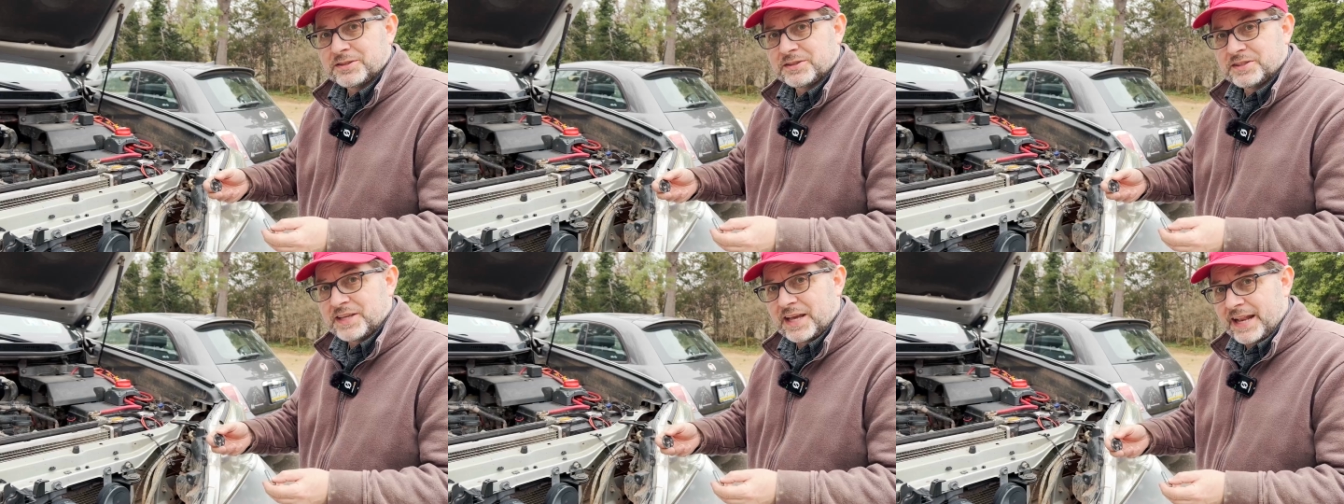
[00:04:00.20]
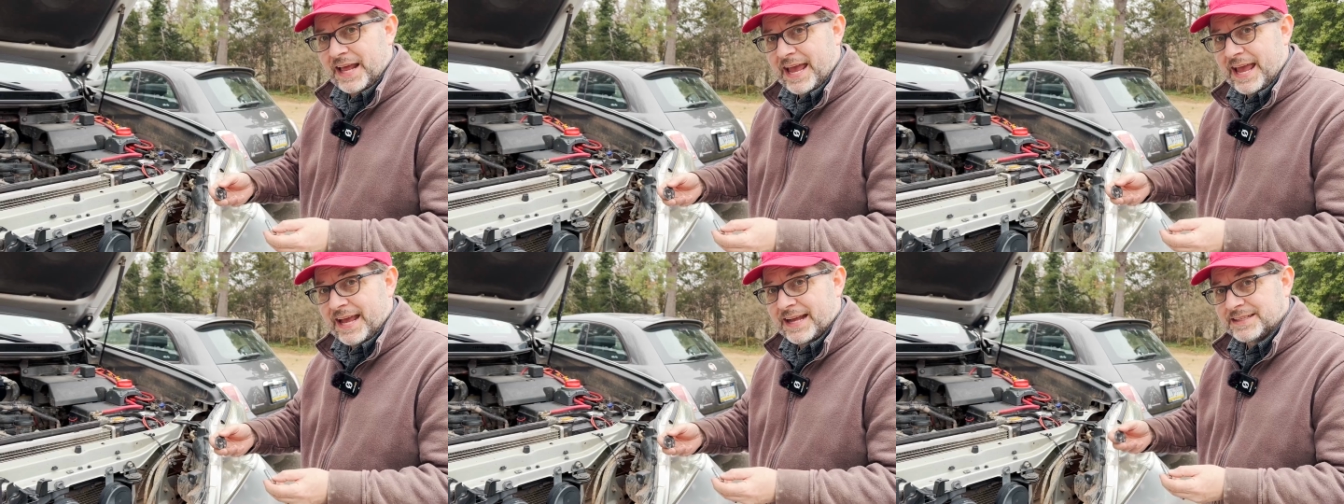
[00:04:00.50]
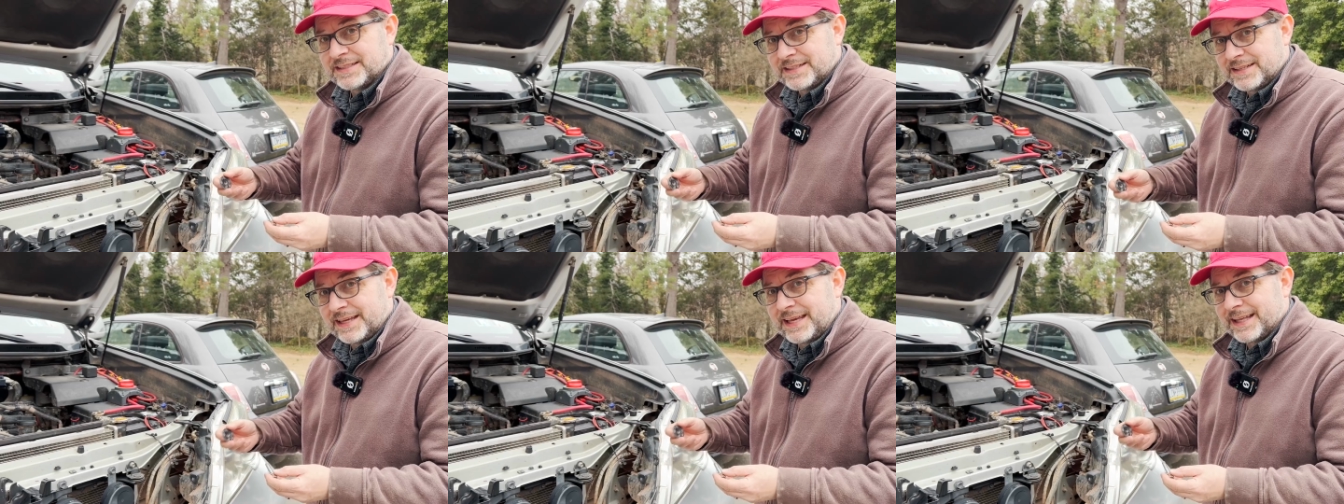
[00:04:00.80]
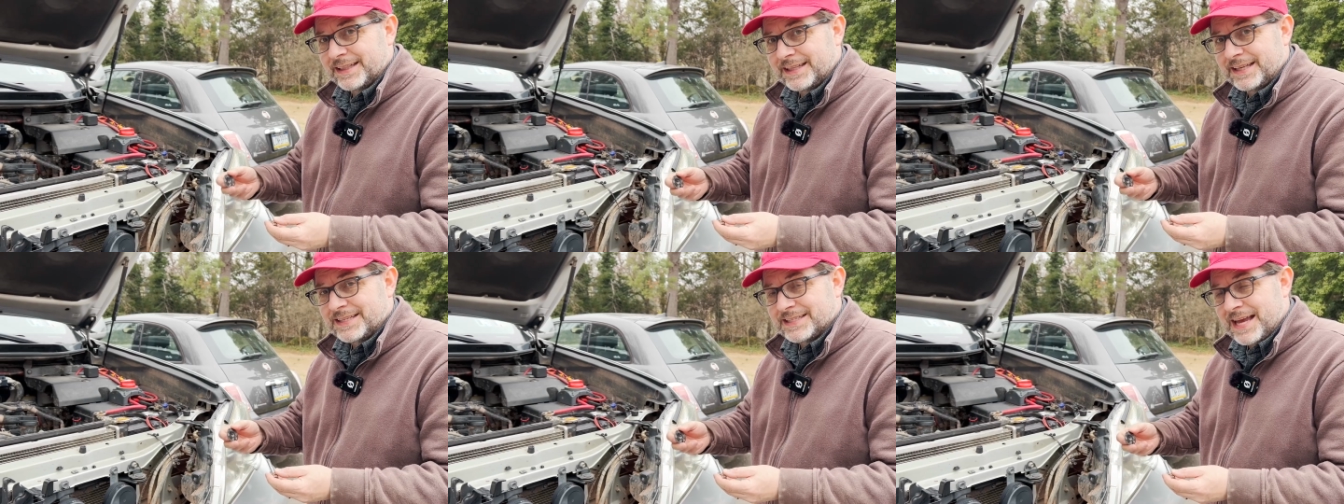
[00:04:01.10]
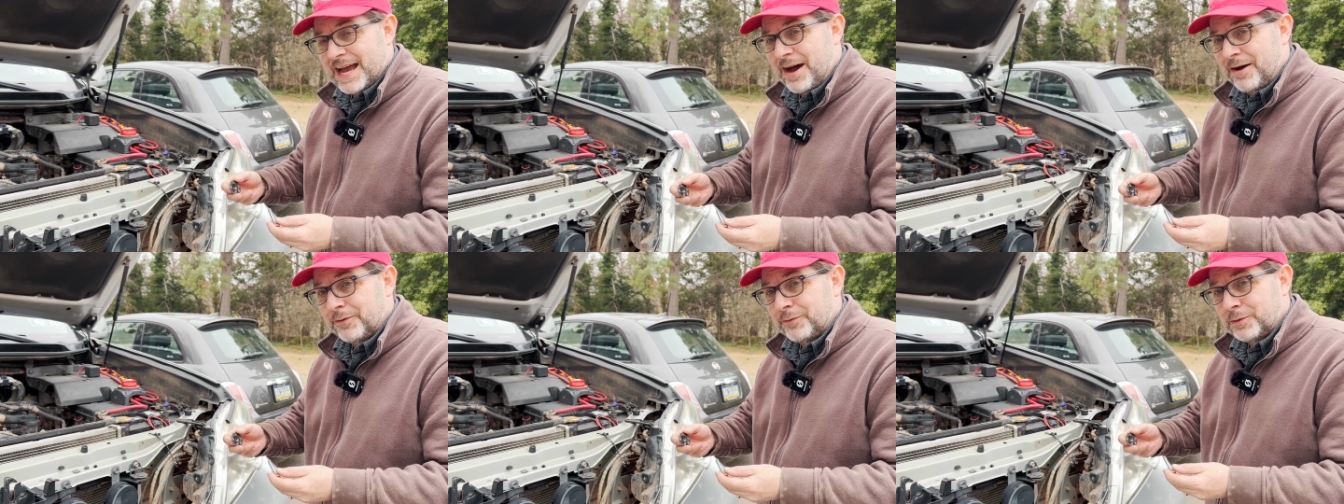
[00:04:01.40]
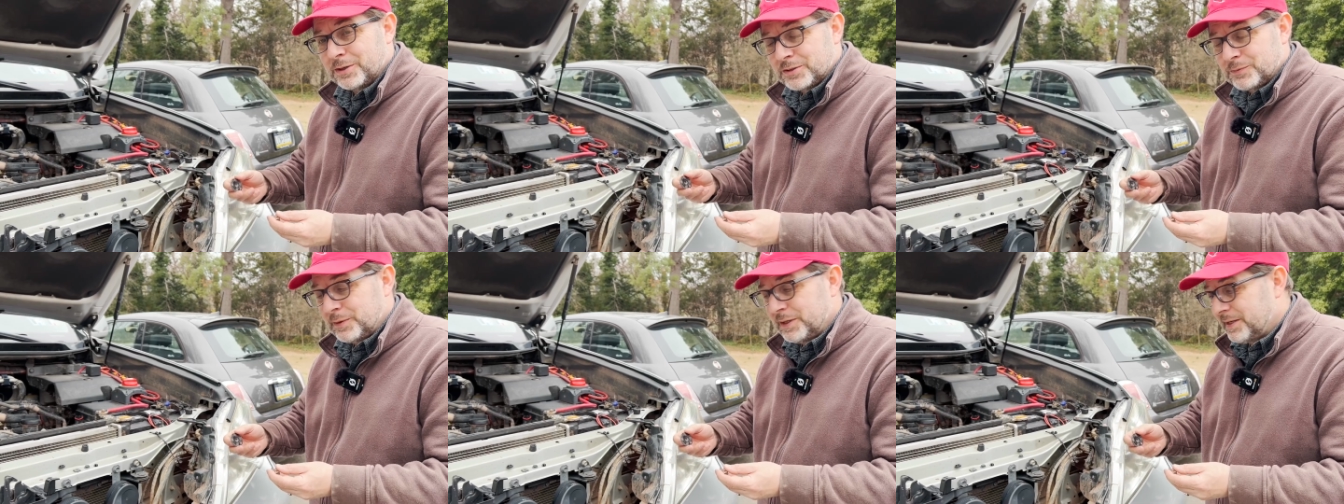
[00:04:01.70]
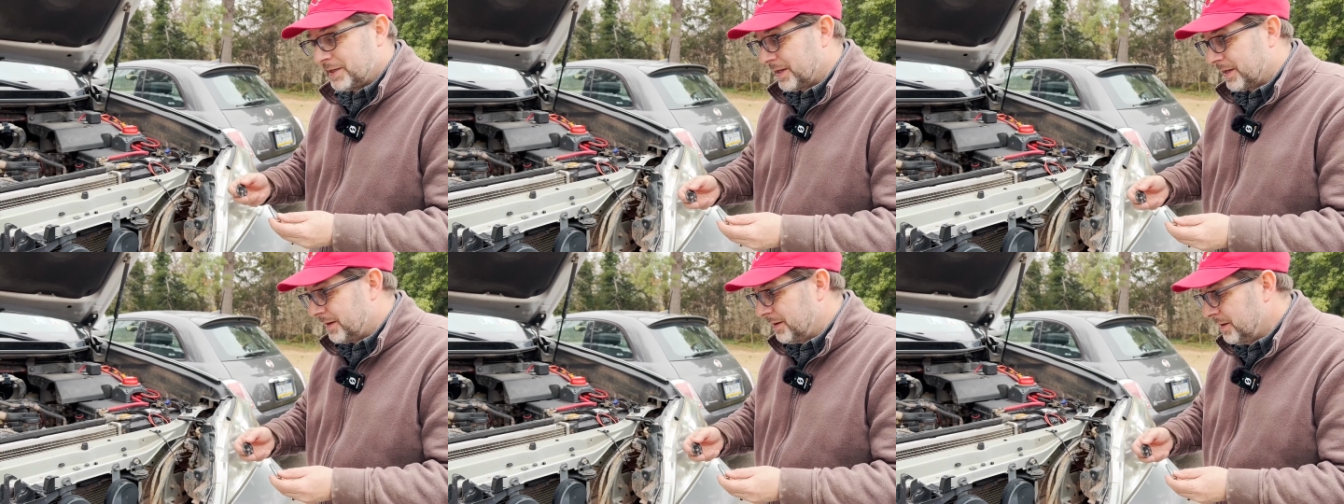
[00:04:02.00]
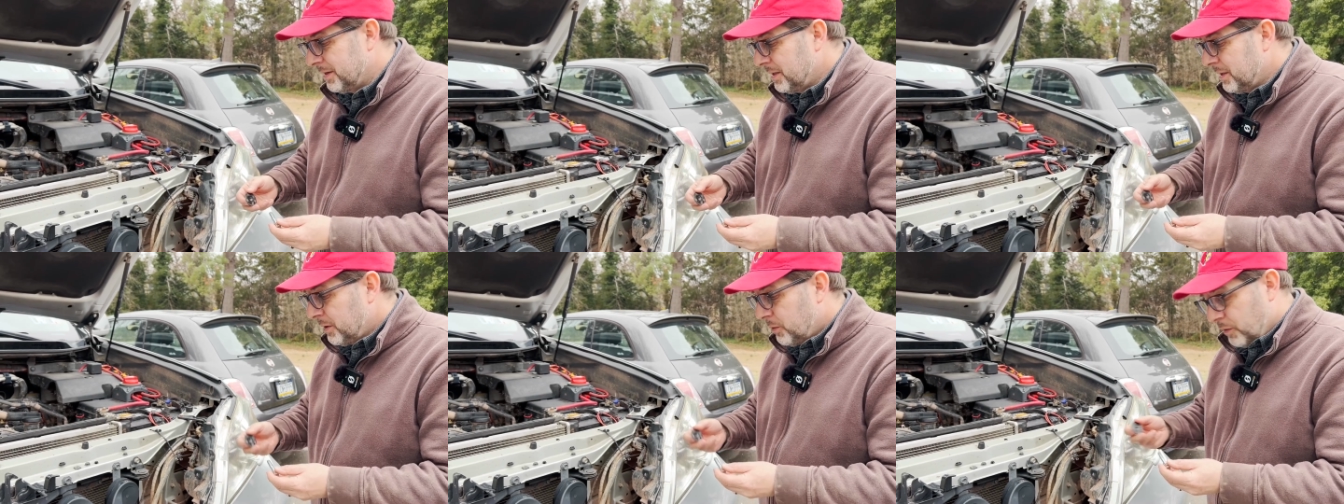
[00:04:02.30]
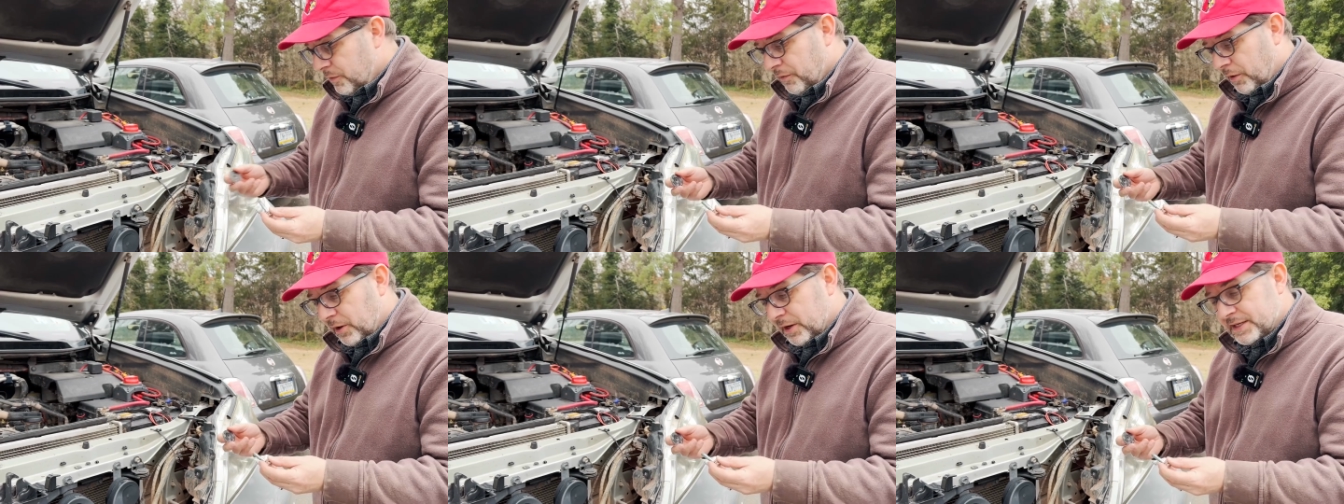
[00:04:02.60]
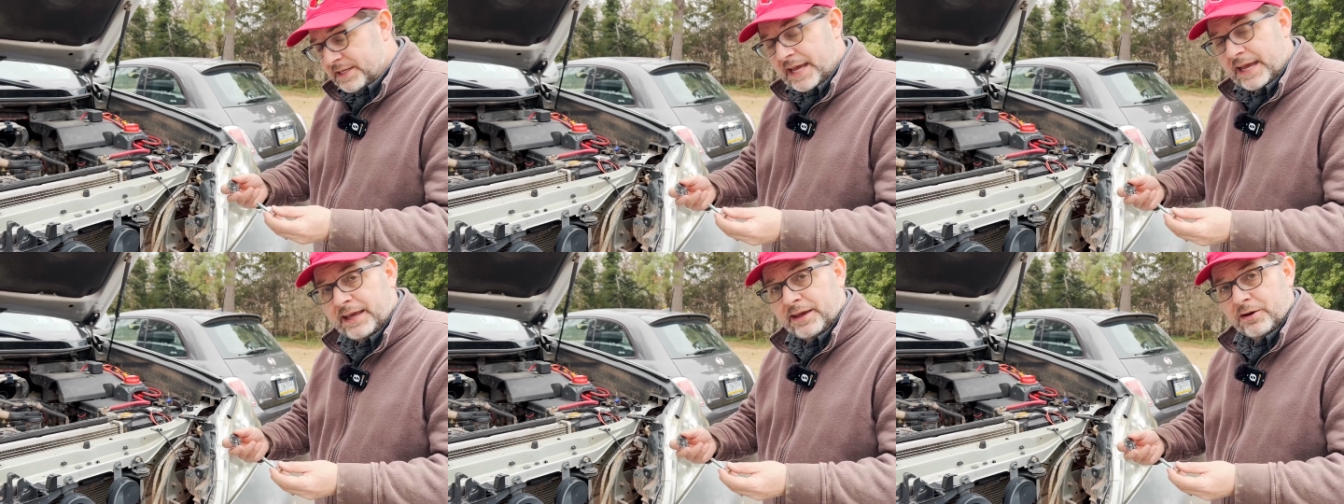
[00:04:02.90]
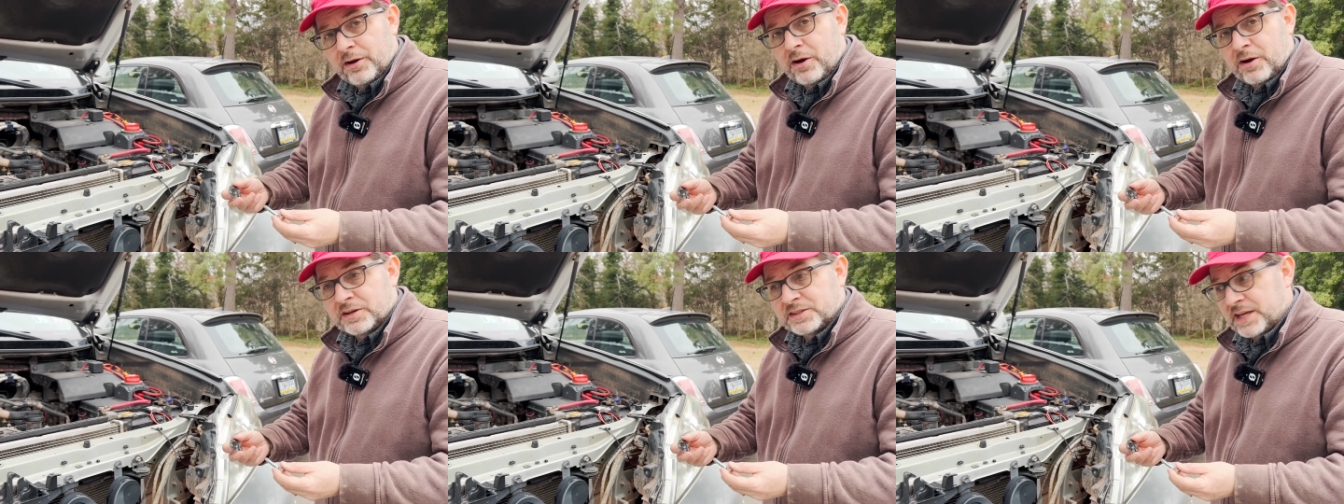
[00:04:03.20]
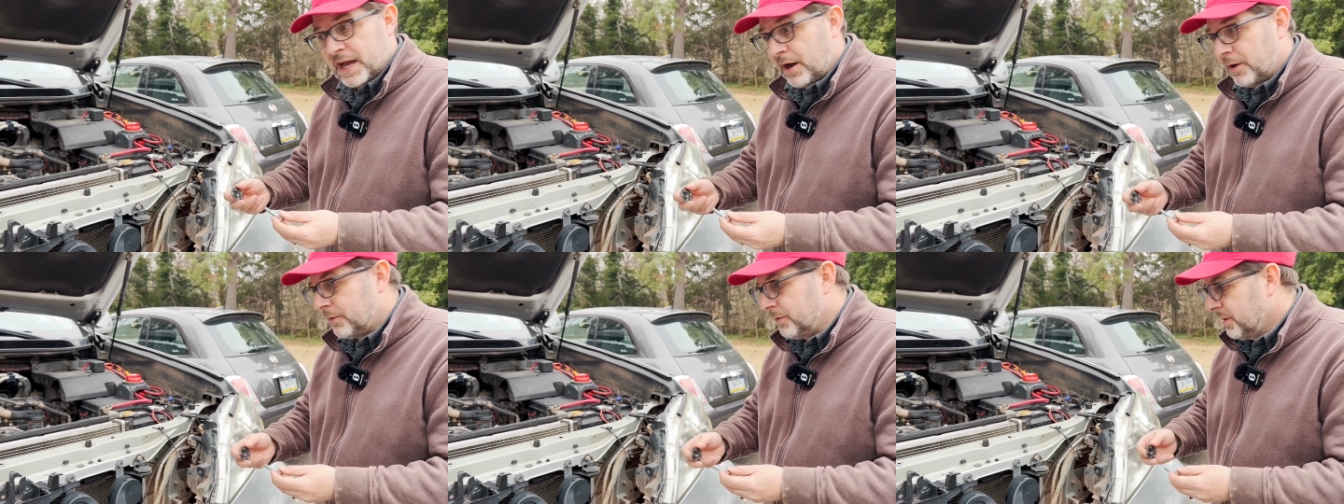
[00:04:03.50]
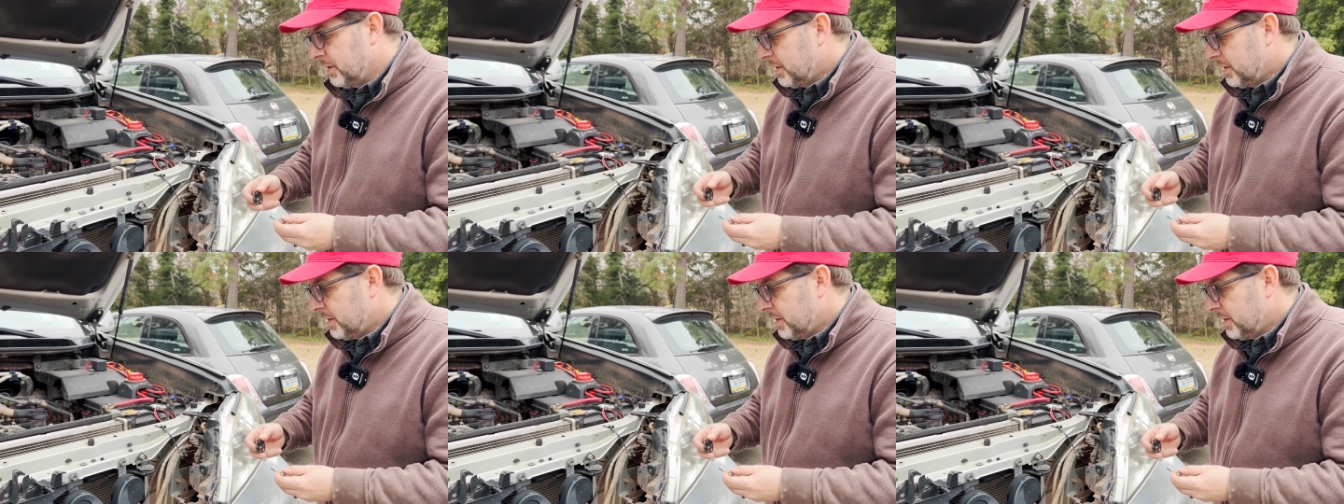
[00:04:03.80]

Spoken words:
set of hands to get these out, which we did. We've already taken ours out.